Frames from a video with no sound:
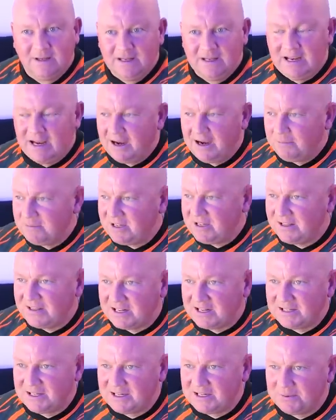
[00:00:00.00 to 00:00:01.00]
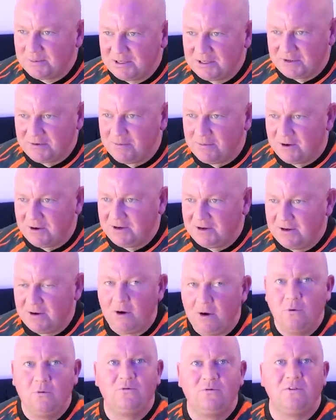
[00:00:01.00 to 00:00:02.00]
Yeah, the first that, one. This
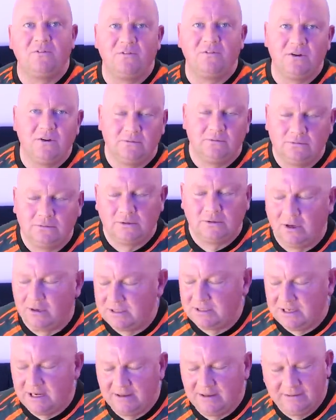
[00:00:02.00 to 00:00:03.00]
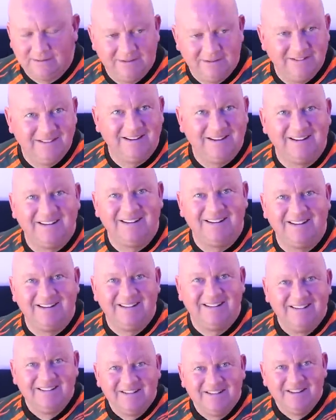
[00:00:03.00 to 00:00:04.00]
Oh, the first. Oh, God,
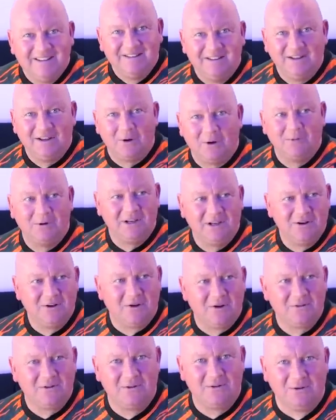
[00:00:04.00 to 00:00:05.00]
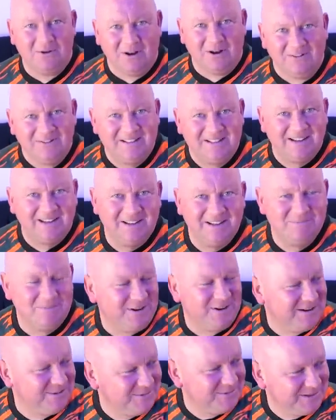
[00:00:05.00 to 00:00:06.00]
yeah. the only non-good hotel in
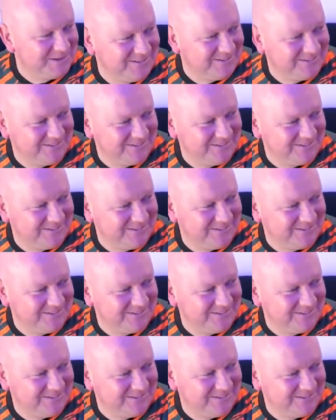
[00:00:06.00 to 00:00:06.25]
Miami.